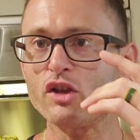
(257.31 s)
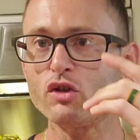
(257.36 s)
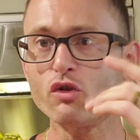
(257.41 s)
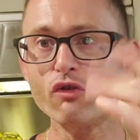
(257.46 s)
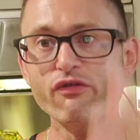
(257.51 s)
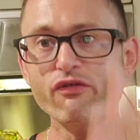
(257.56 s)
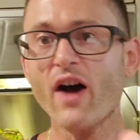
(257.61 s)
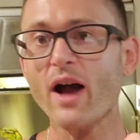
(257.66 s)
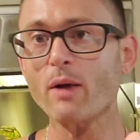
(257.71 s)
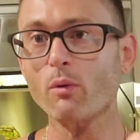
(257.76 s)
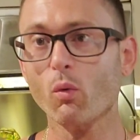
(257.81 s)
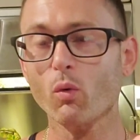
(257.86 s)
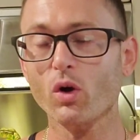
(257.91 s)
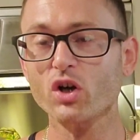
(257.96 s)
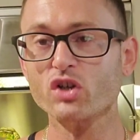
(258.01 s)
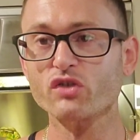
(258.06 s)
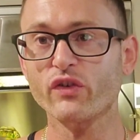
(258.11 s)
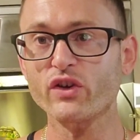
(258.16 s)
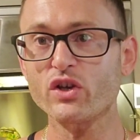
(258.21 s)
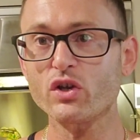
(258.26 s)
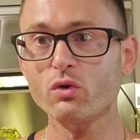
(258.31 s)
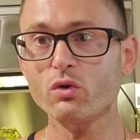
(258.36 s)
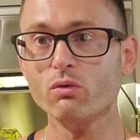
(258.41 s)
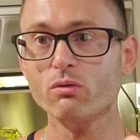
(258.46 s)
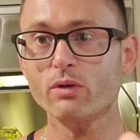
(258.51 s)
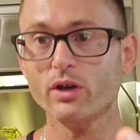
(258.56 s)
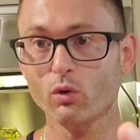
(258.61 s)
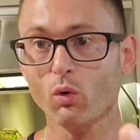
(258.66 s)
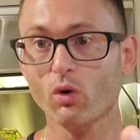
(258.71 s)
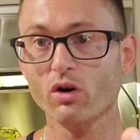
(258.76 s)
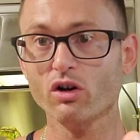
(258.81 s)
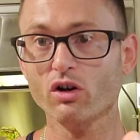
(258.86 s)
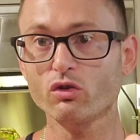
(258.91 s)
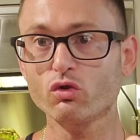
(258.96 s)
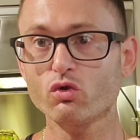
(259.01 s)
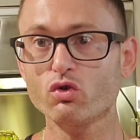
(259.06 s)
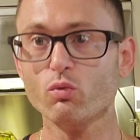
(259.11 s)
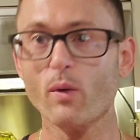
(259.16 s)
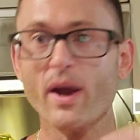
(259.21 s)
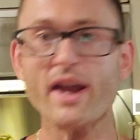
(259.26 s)
You find what works for you in order to
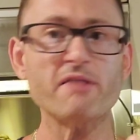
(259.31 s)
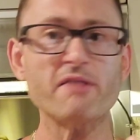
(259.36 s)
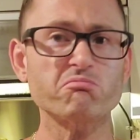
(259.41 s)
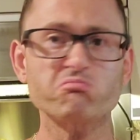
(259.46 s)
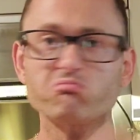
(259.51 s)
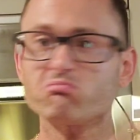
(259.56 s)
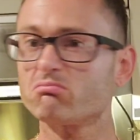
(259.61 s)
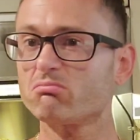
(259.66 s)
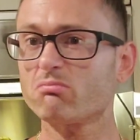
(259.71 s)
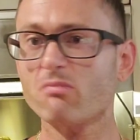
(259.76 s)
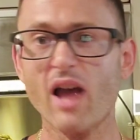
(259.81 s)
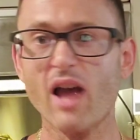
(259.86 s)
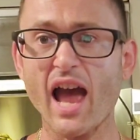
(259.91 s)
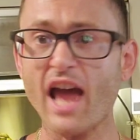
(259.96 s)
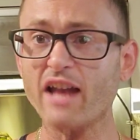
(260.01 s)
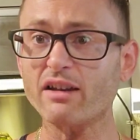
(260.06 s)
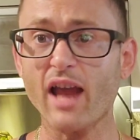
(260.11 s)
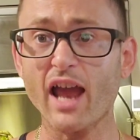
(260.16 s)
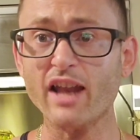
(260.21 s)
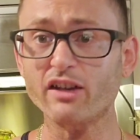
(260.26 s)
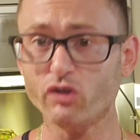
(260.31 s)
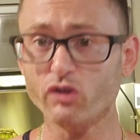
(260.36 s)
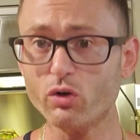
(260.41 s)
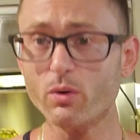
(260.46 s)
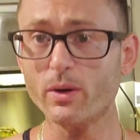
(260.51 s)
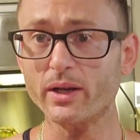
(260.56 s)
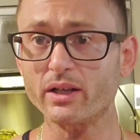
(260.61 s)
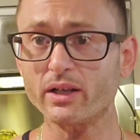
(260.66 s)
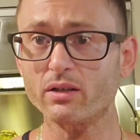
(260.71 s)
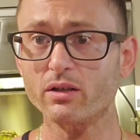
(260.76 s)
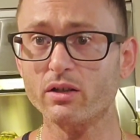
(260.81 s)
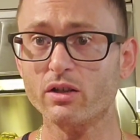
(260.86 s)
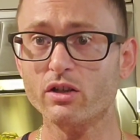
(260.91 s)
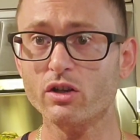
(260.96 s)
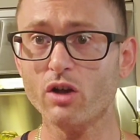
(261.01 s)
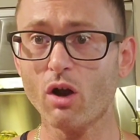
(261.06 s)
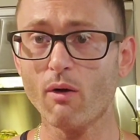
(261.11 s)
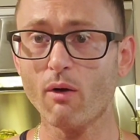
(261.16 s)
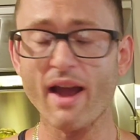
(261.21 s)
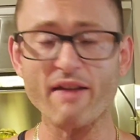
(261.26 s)
lose weight, and and do it.
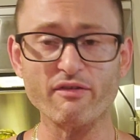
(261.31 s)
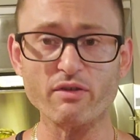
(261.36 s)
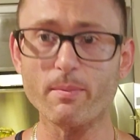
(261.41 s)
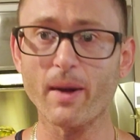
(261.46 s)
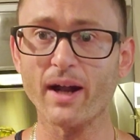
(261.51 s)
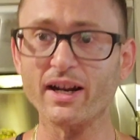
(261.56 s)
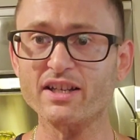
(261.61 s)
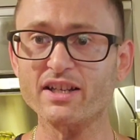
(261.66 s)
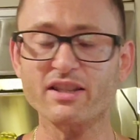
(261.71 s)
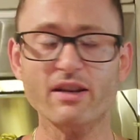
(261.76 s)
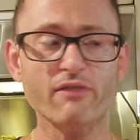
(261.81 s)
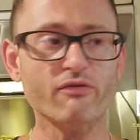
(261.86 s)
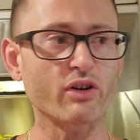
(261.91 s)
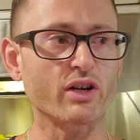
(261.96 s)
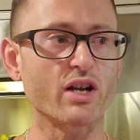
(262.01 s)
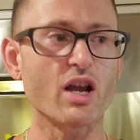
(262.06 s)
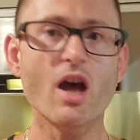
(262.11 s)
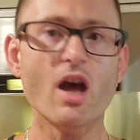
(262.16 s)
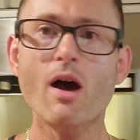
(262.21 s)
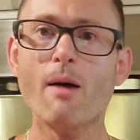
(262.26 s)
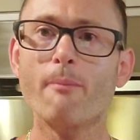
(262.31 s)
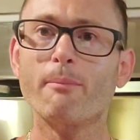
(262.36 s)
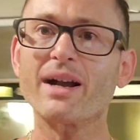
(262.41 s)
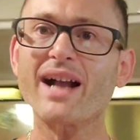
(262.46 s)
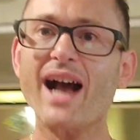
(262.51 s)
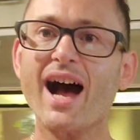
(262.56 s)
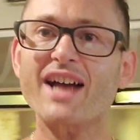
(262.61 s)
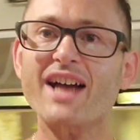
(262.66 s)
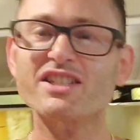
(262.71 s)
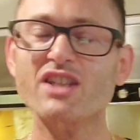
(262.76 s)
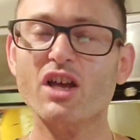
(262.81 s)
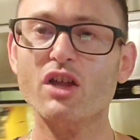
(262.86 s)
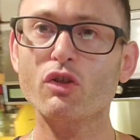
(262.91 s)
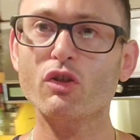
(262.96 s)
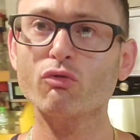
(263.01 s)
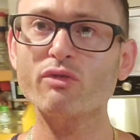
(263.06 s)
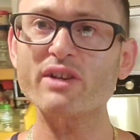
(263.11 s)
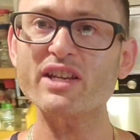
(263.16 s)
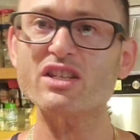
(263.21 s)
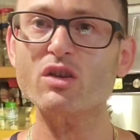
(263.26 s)
You know, everybody's different. But guys,
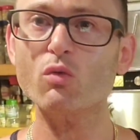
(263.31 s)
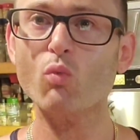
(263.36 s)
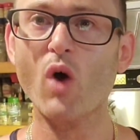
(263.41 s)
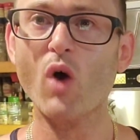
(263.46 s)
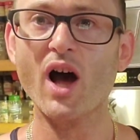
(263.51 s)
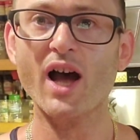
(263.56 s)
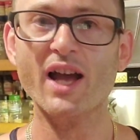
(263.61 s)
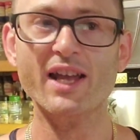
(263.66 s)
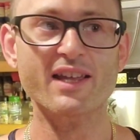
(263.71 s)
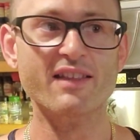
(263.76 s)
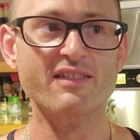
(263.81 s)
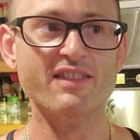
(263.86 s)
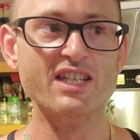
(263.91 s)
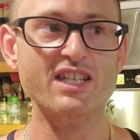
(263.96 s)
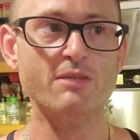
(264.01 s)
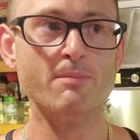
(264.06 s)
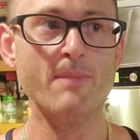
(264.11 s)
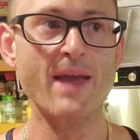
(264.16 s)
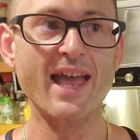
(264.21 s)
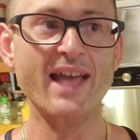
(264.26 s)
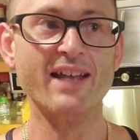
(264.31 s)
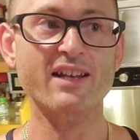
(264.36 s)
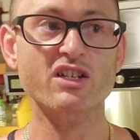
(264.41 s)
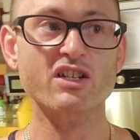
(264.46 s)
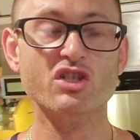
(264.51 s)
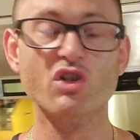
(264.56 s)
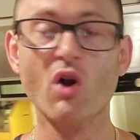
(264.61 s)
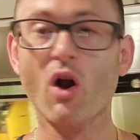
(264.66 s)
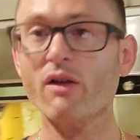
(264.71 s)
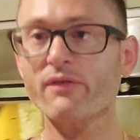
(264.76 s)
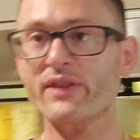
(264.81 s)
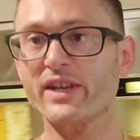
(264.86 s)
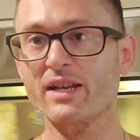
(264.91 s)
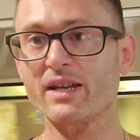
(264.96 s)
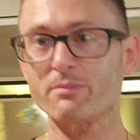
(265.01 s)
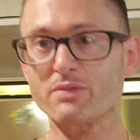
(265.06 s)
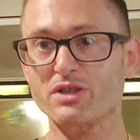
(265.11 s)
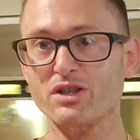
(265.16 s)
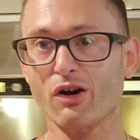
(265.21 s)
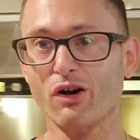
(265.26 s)
the reason why this man
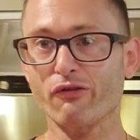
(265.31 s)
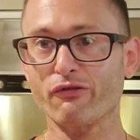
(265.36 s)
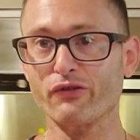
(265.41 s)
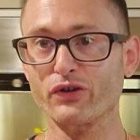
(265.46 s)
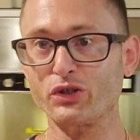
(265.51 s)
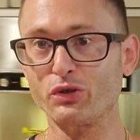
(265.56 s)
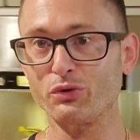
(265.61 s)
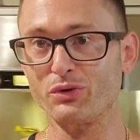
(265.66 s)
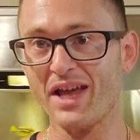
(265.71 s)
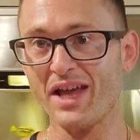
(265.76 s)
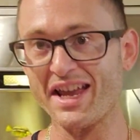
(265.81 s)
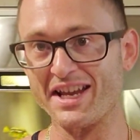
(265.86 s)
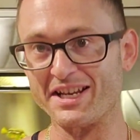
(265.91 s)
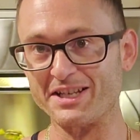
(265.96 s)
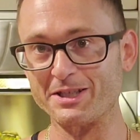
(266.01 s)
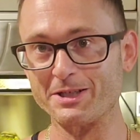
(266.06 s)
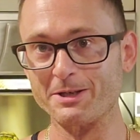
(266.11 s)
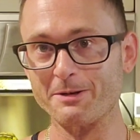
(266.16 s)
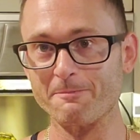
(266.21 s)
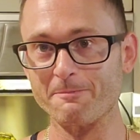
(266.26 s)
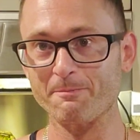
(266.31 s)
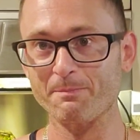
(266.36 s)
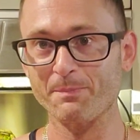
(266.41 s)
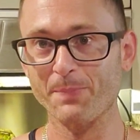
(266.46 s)
starving himself for 2 days